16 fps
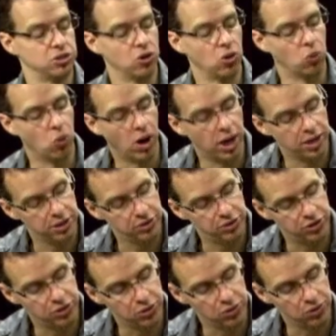So 1,
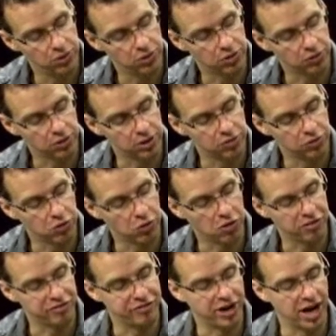2, 3,
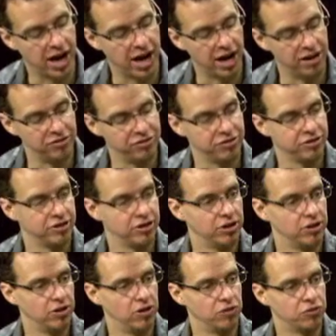4, 5,
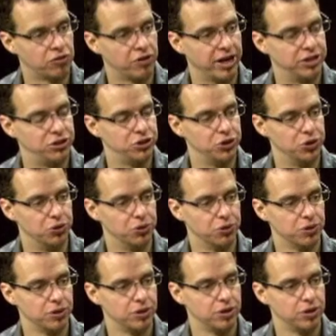fret 2.